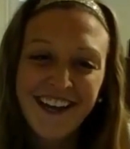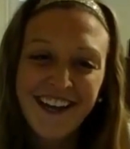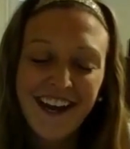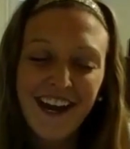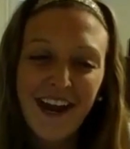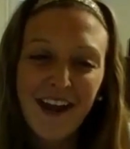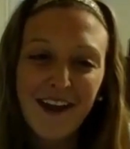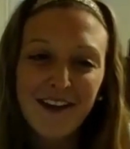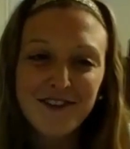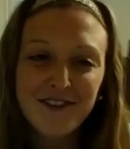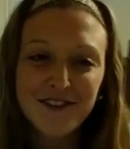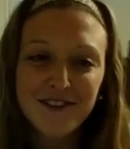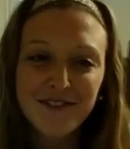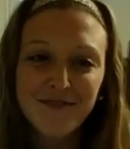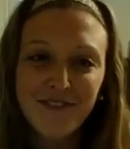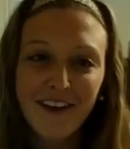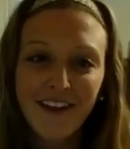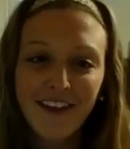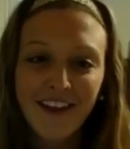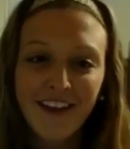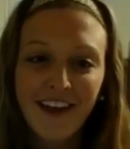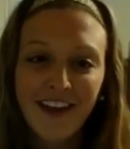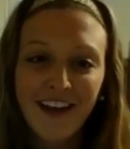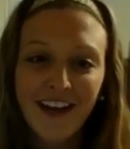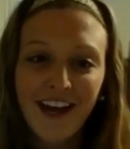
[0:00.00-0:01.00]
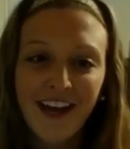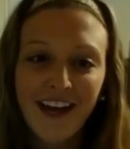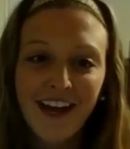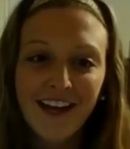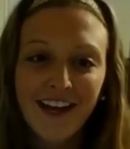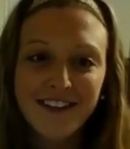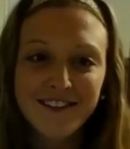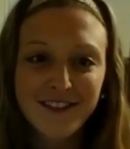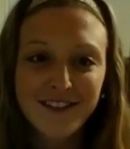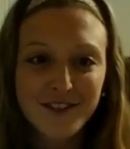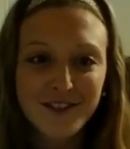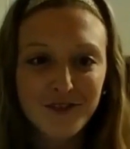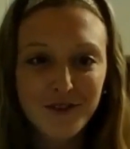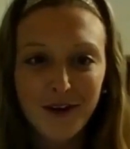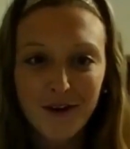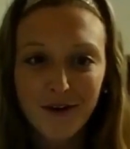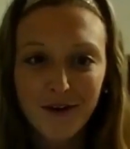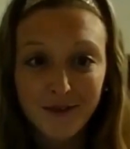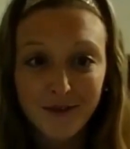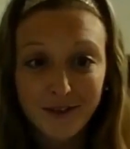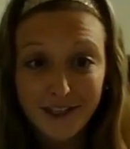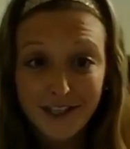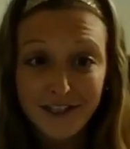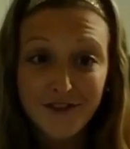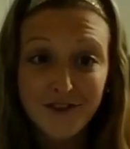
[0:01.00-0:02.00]
I mm-hmm. just felt mm-hmm. like I had such great
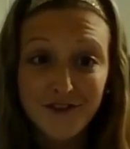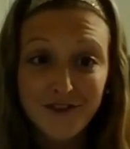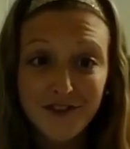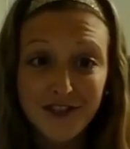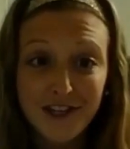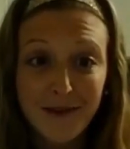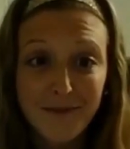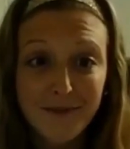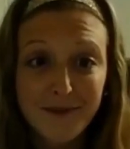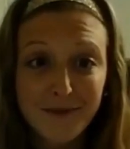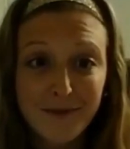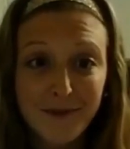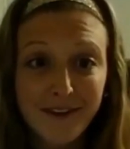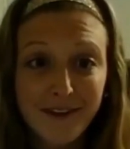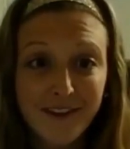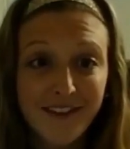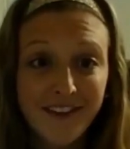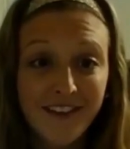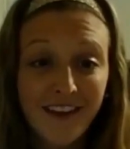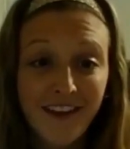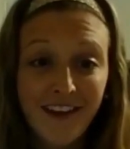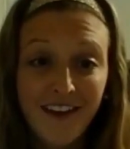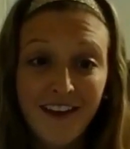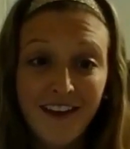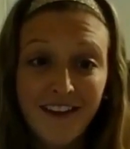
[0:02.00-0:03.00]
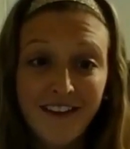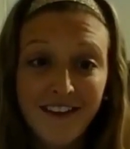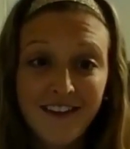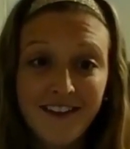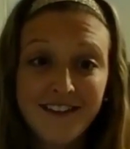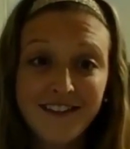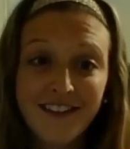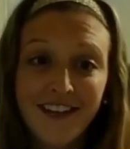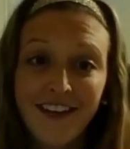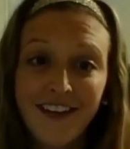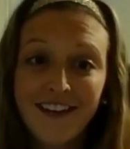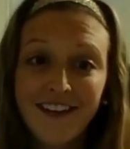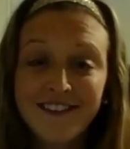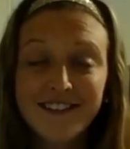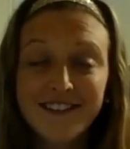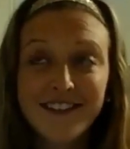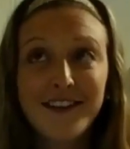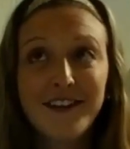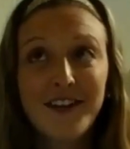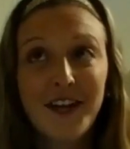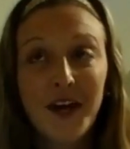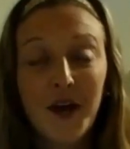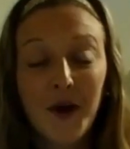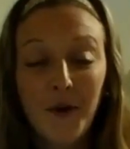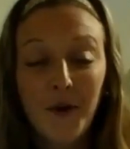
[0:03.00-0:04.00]
relationships with these kids and i
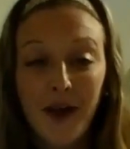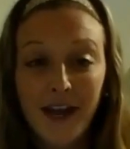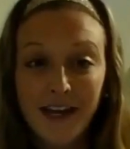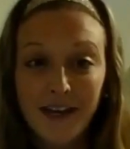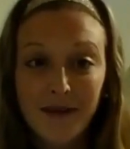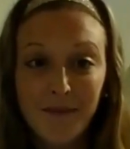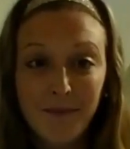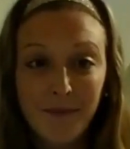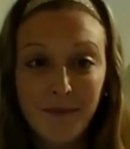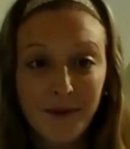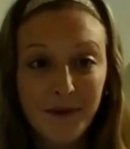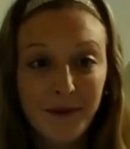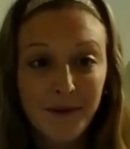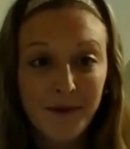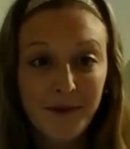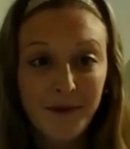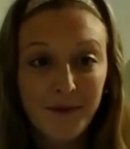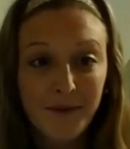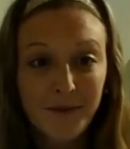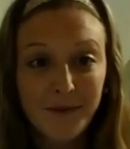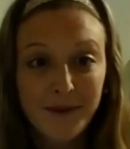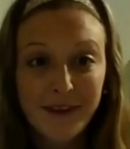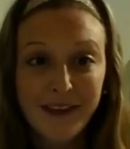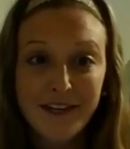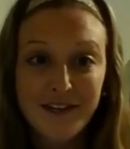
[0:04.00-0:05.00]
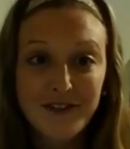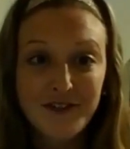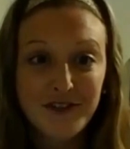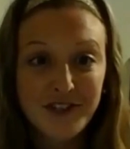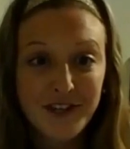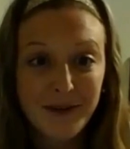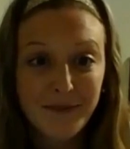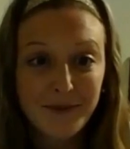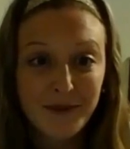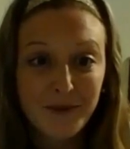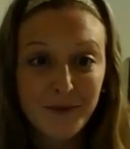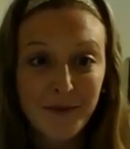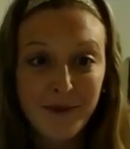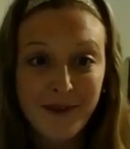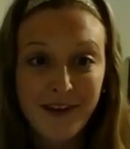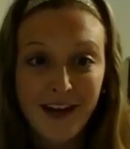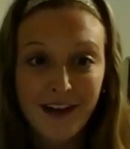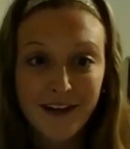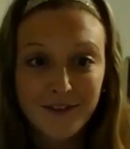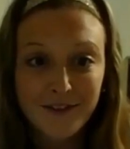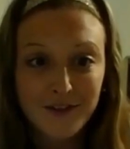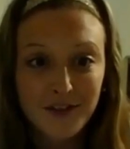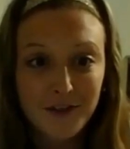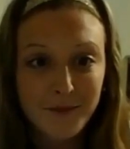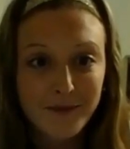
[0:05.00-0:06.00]
know i can build relationships with my
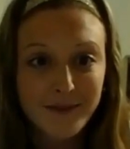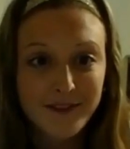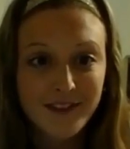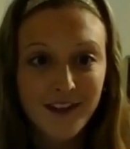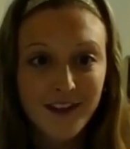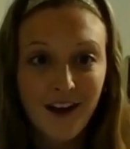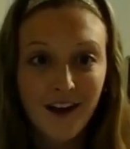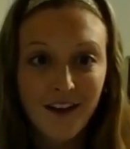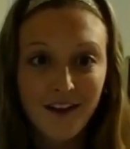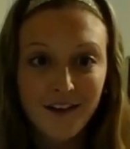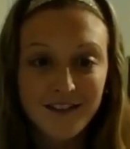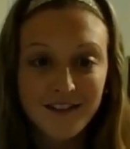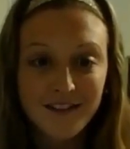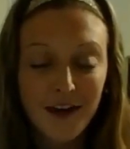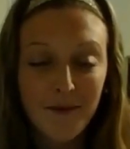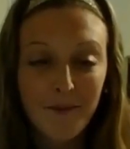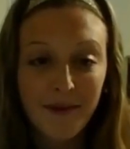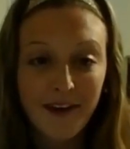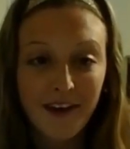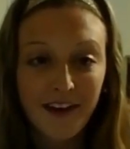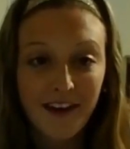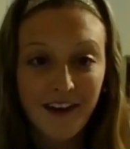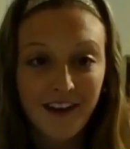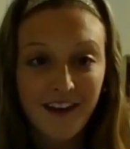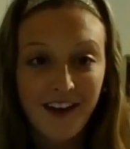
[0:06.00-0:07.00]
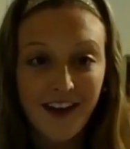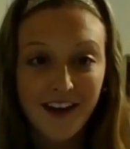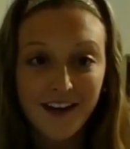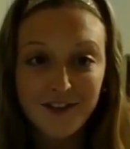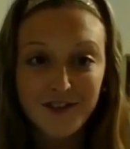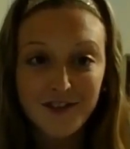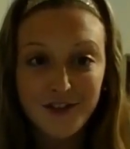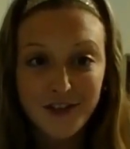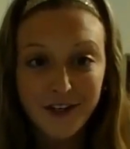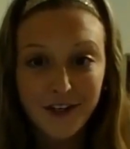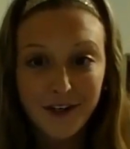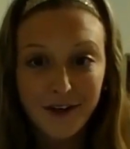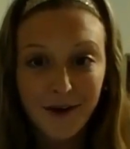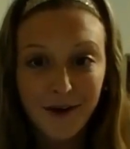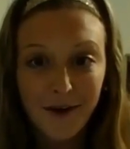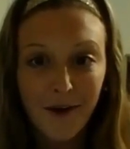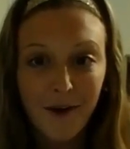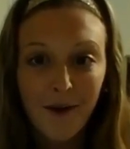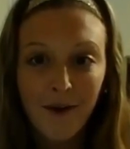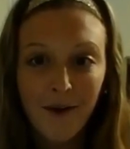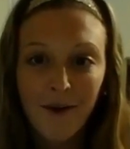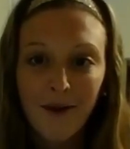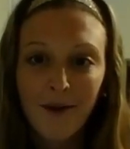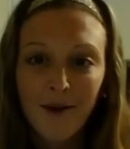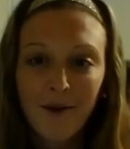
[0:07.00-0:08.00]
next group of scholars coming in next year
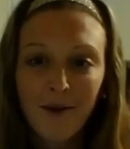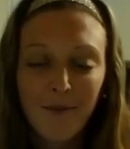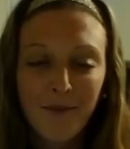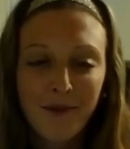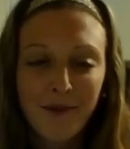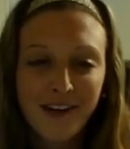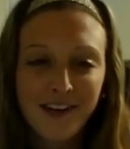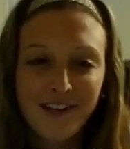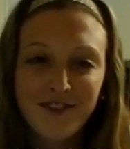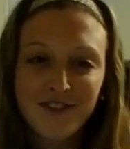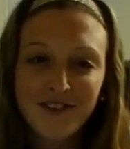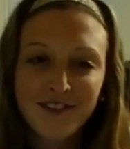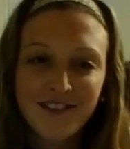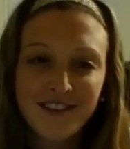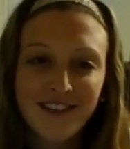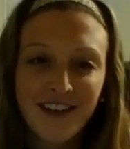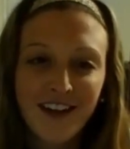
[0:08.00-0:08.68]
but i just